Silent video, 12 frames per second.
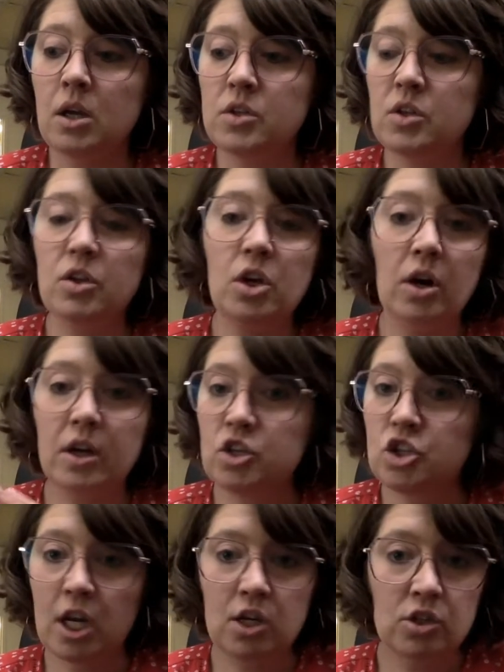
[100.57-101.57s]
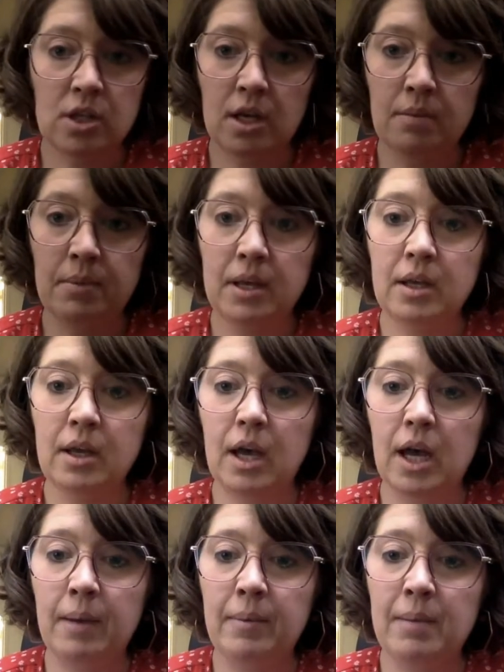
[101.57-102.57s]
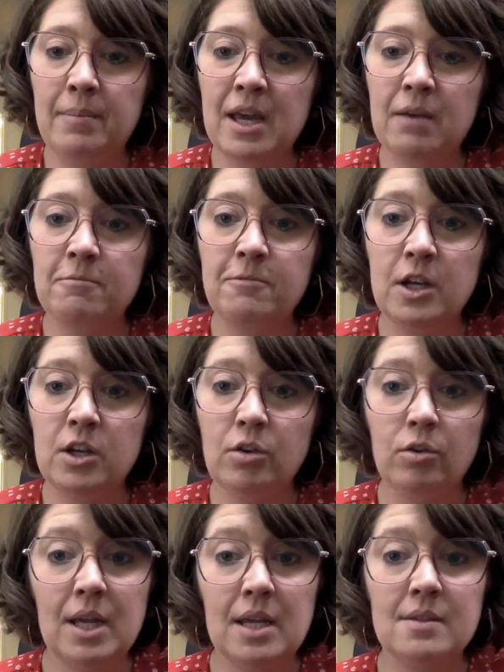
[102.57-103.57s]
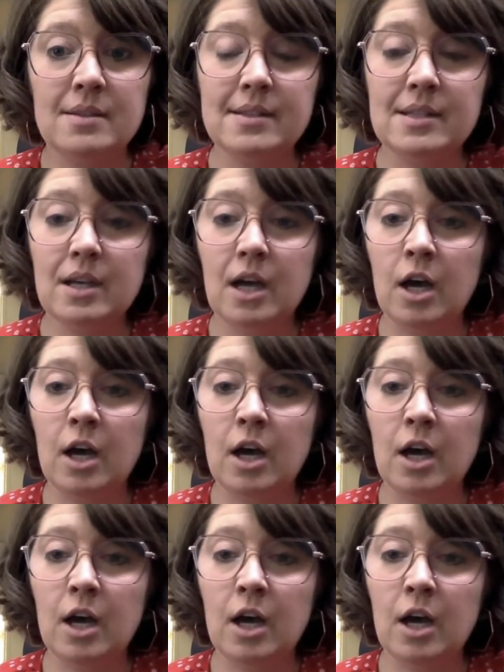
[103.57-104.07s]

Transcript: that y'all can change them and make them fit your needs.